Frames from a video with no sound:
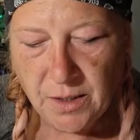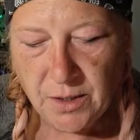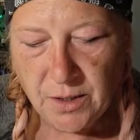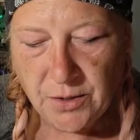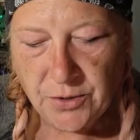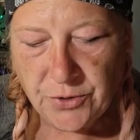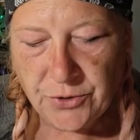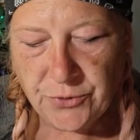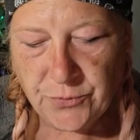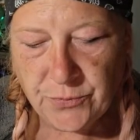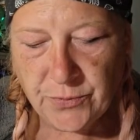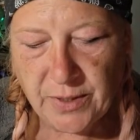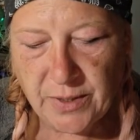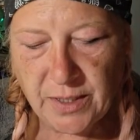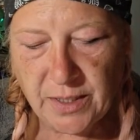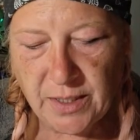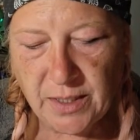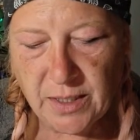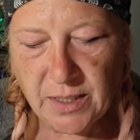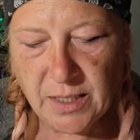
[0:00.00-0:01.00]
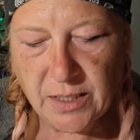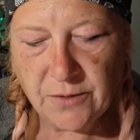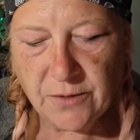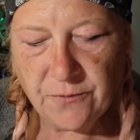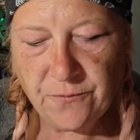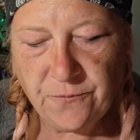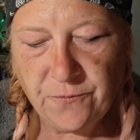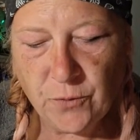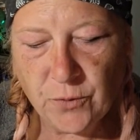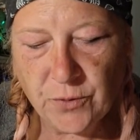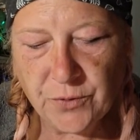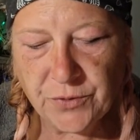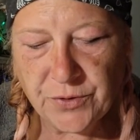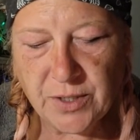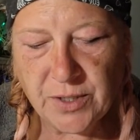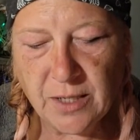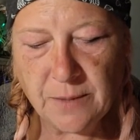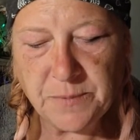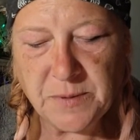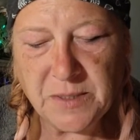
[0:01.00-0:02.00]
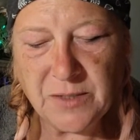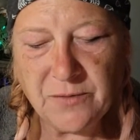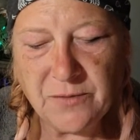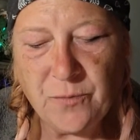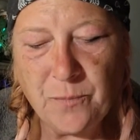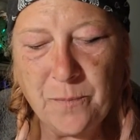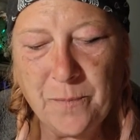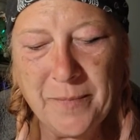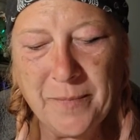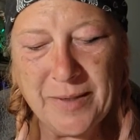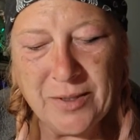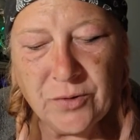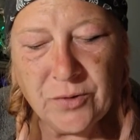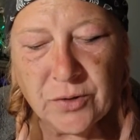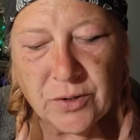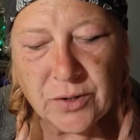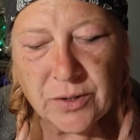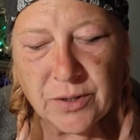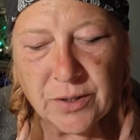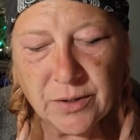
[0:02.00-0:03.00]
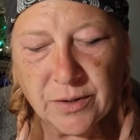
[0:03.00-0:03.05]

3 1/4 cups of milk.